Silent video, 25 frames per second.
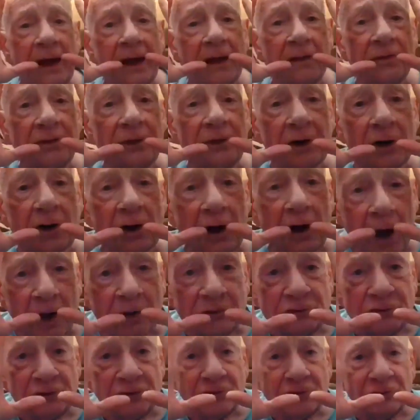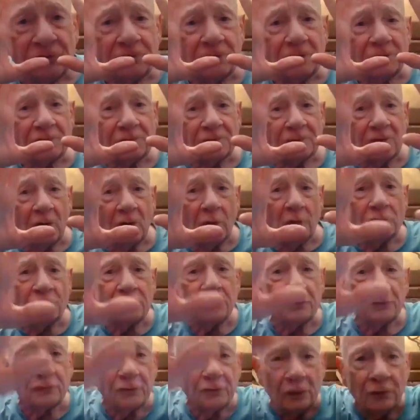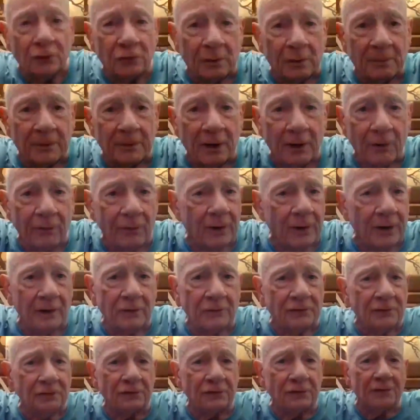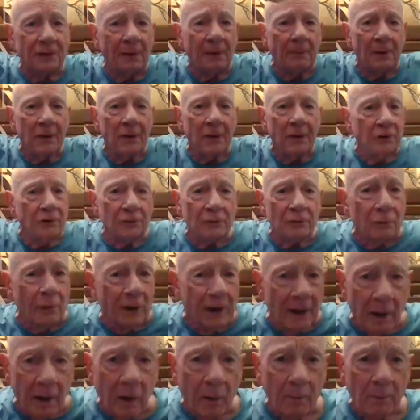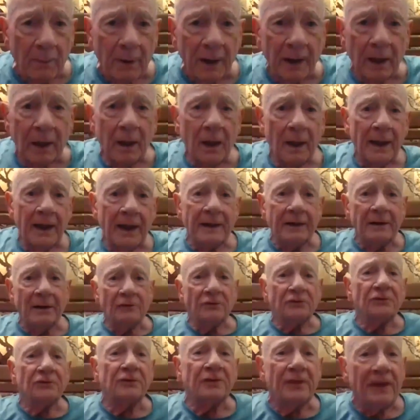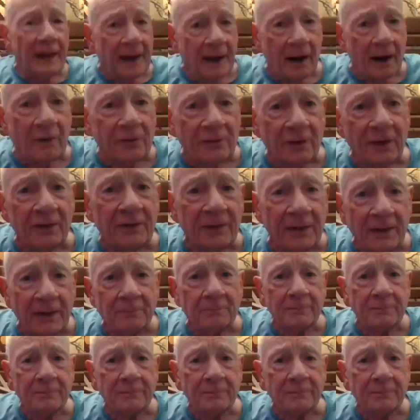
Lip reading: that their consciousness goes through the mirror into some other realm, and it's there that